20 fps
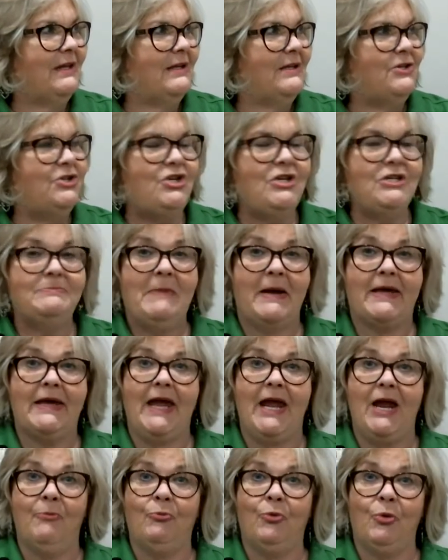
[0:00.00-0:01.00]
She's my
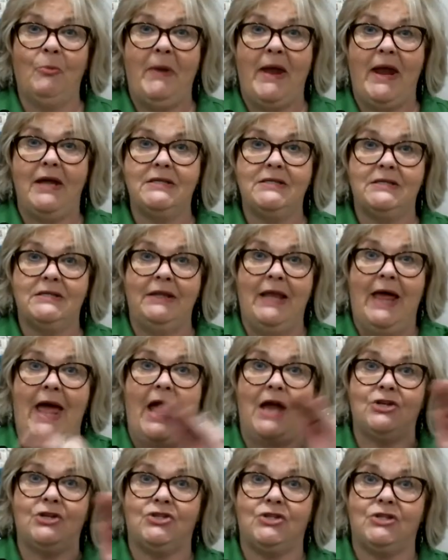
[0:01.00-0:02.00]
cameraman
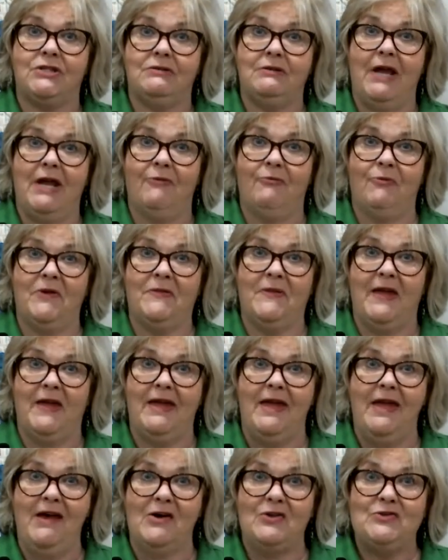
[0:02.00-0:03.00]
/
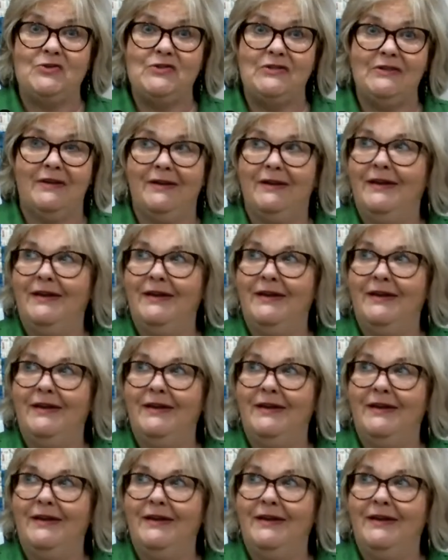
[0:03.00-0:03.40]
everything else.